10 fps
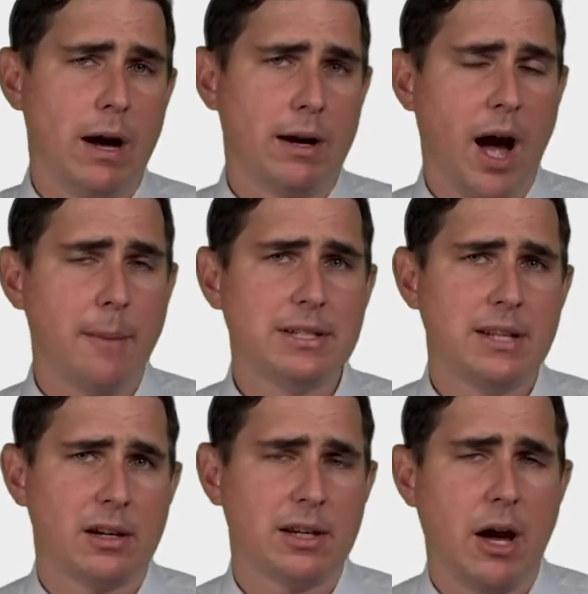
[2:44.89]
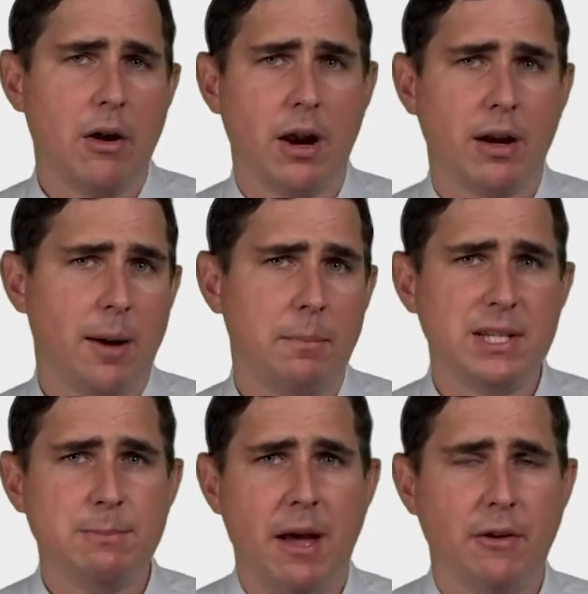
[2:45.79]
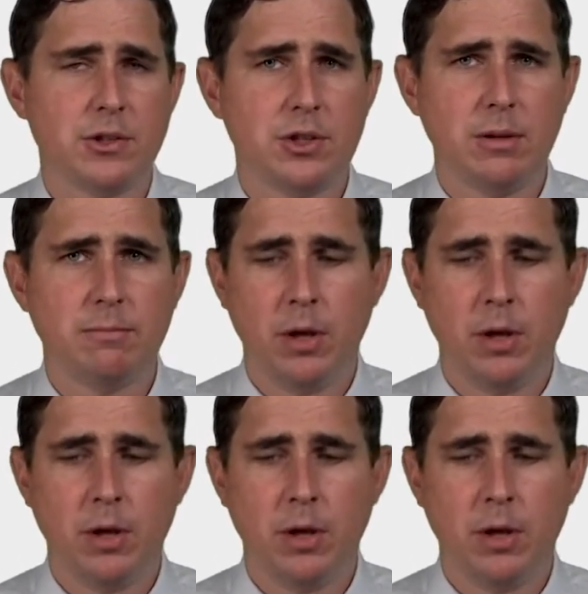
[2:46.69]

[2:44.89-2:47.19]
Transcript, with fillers: common stock account on a company's balance sheet,